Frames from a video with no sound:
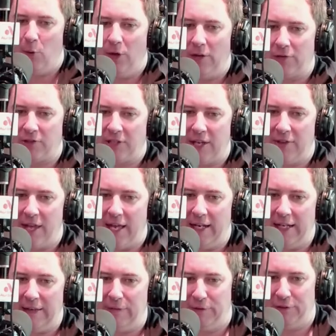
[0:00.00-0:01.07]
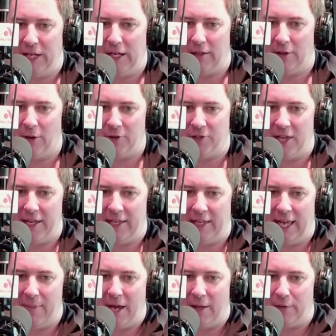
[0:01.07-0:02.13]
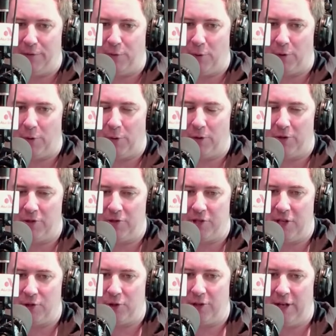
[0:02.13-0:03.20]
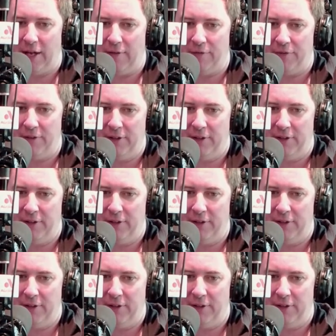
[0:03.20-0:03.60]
have said that even if they closed that game out in the fourth quarter as they should have.